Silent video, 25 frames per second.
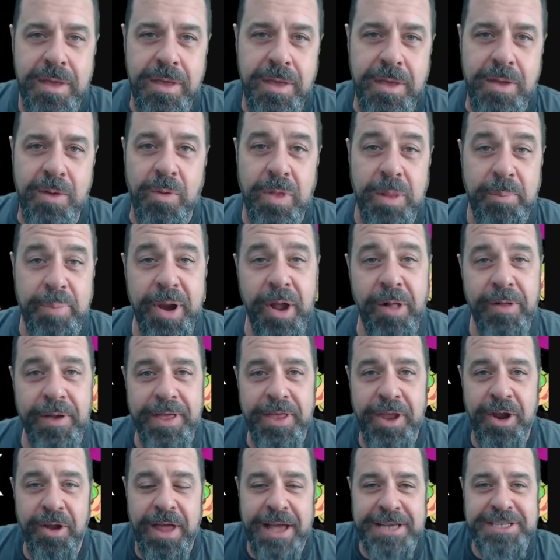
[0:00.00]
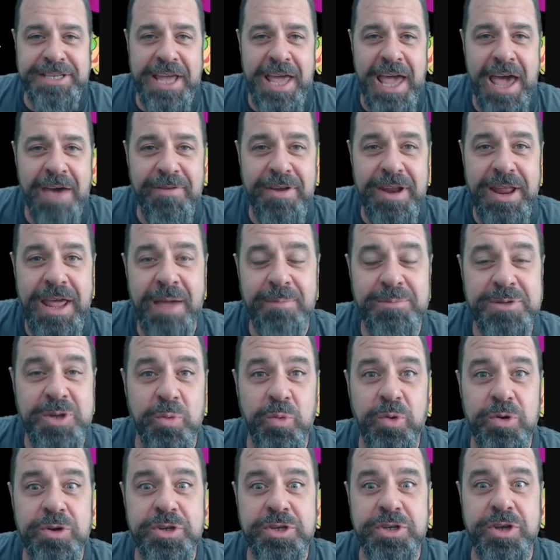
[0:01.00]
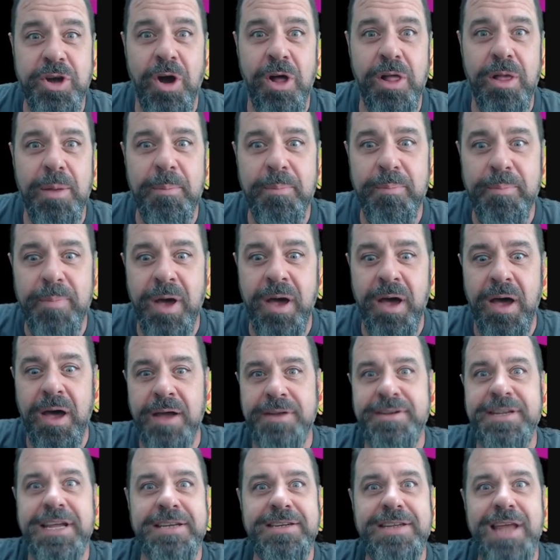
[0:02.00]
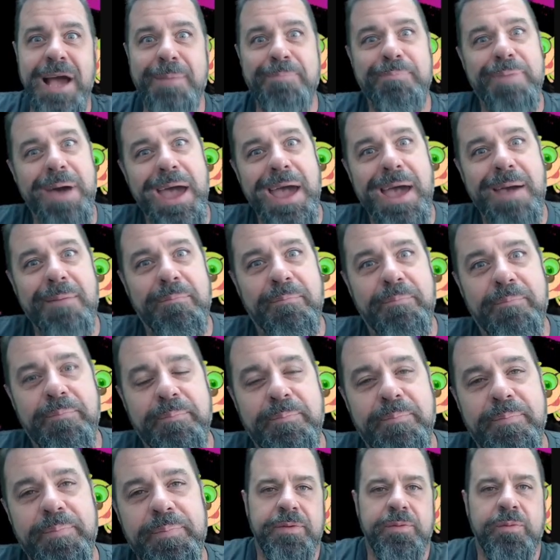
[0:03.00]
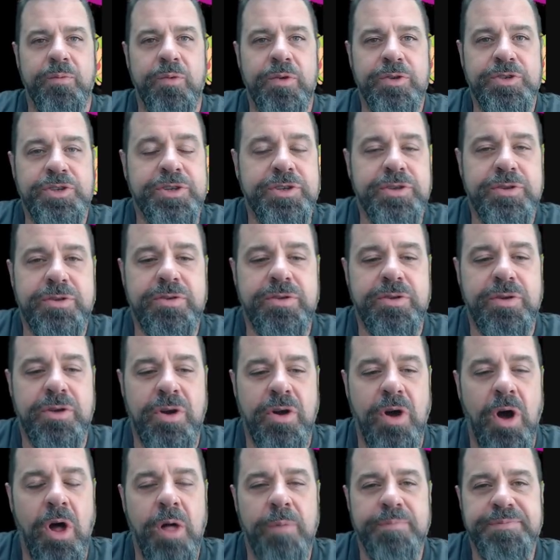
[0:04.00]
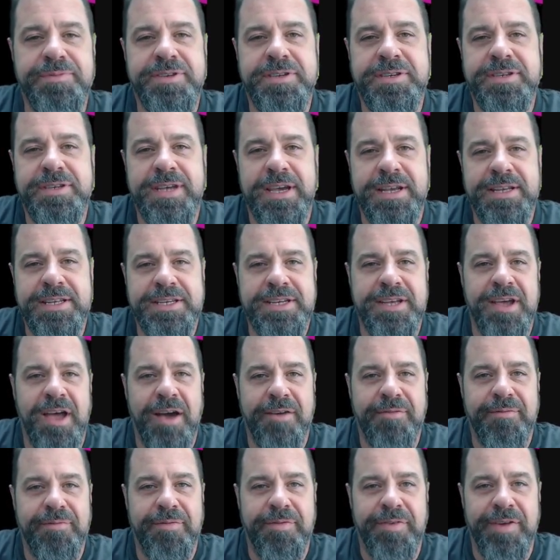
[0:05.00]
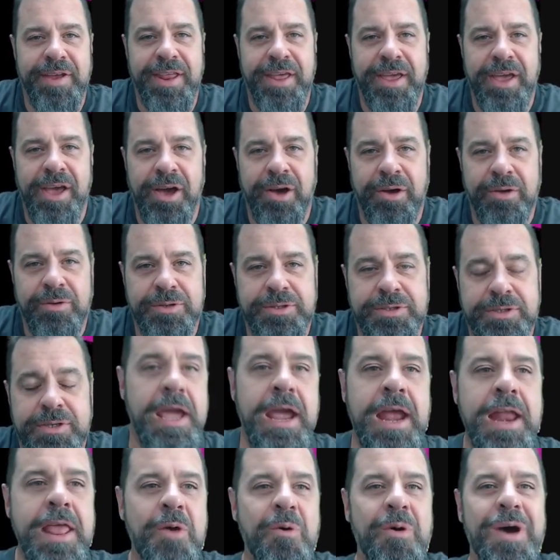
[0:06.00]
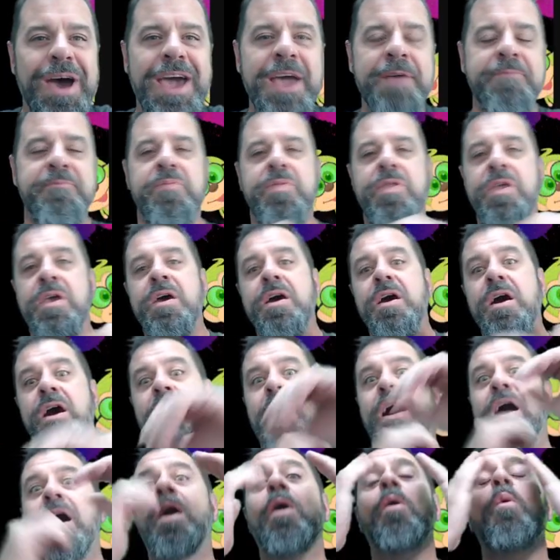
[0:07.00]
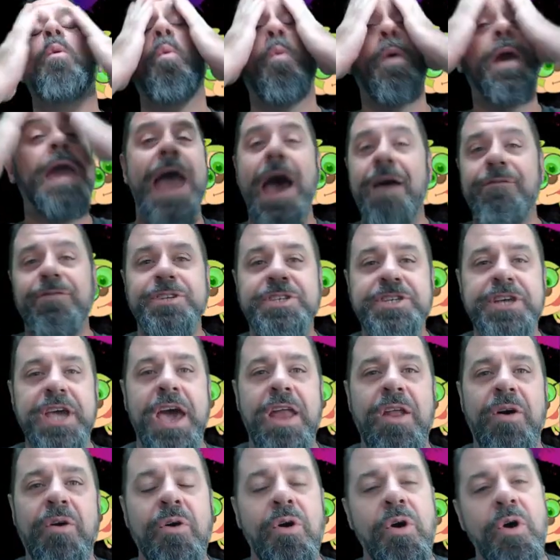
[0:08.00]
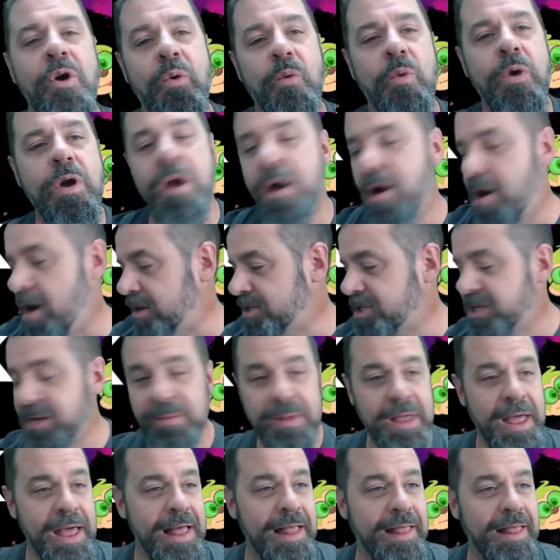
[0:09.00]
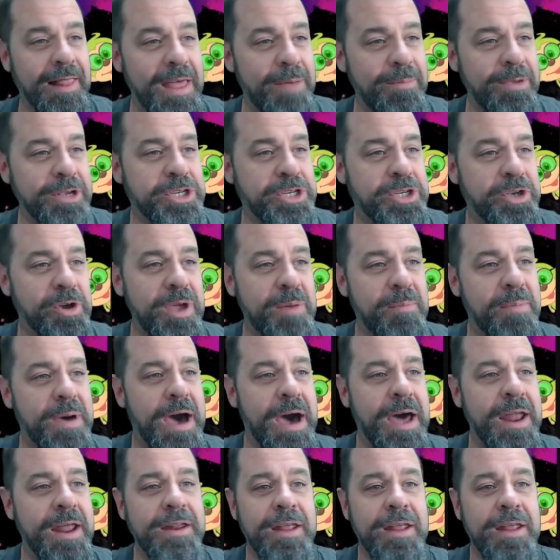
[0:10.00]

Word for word: Well, apparently they don't actually have a name, so we'll just call them uh, TikTok. Ba- uh, we'll just call them TikTok videos. Anyway, uh, we have a channel. We're awesome. Let me show you about it.